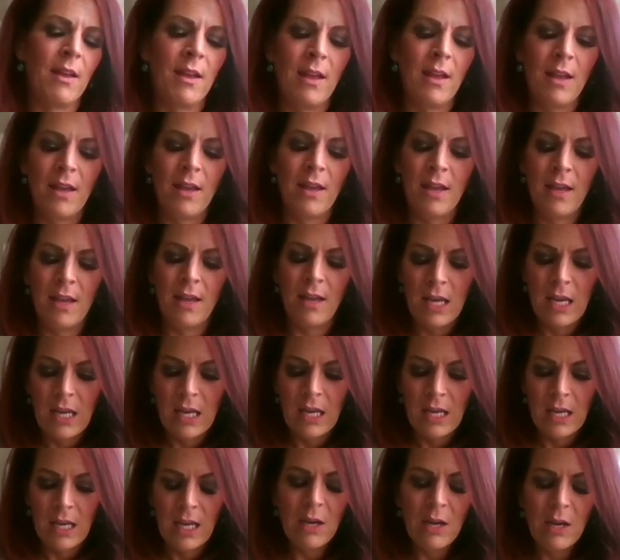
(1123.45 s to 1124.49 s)

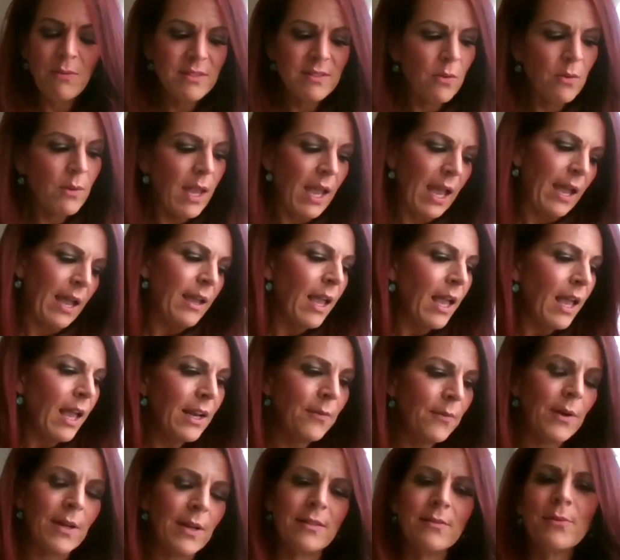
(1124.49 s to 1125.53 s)
It was okay.
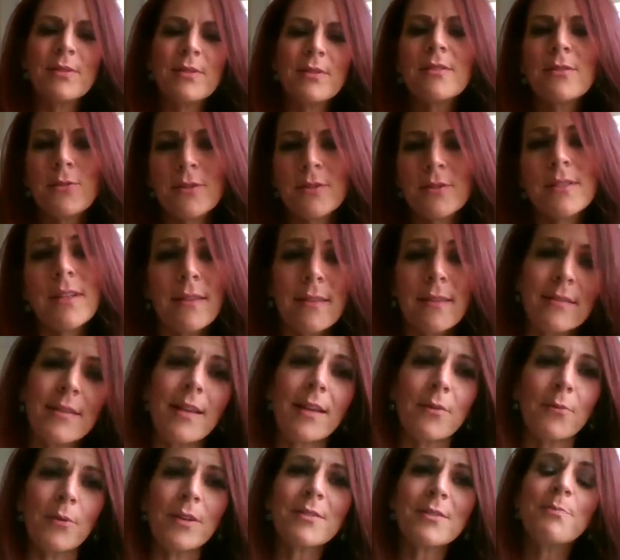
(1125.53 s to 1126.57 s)
Anyways, it wasn't as good as they said
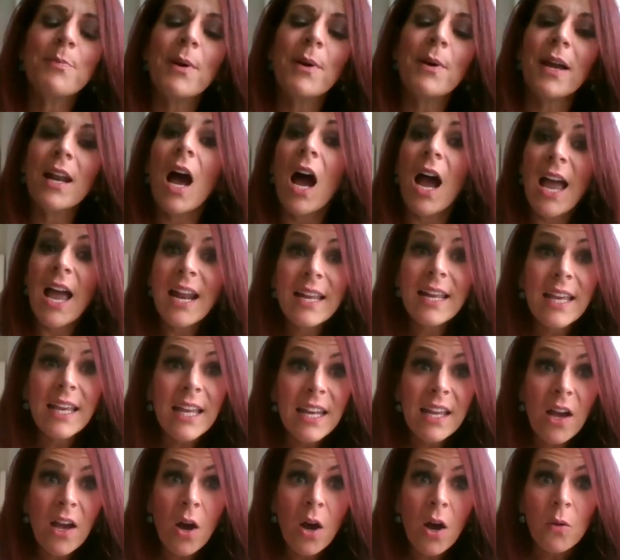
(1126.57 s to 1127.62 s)
it was. But I had a
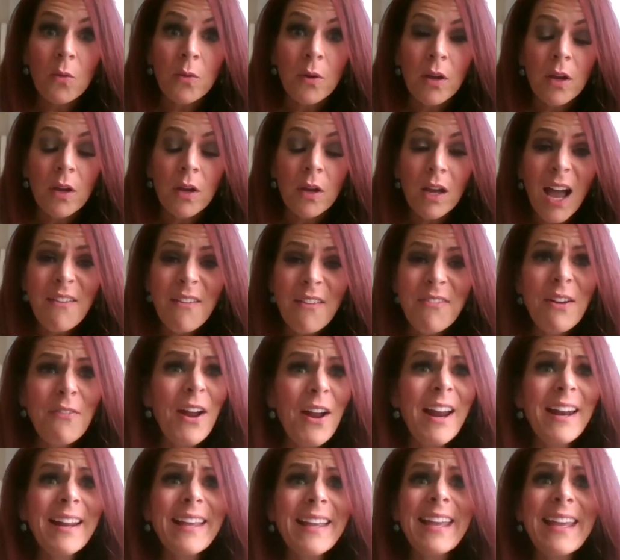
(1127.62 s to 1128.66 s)
kitty cone. I've never
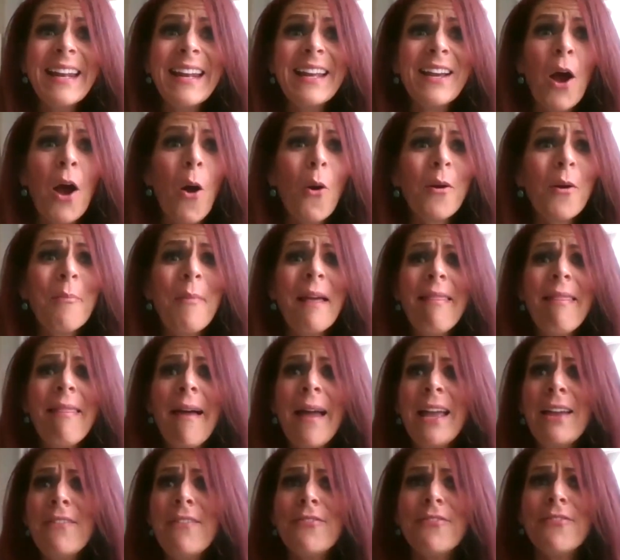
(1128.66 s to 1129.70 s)
had a kitty cone in my
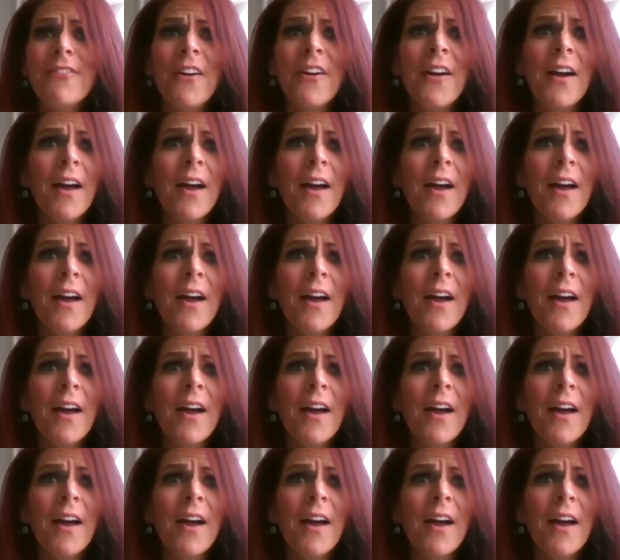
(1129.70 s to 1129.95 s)
life.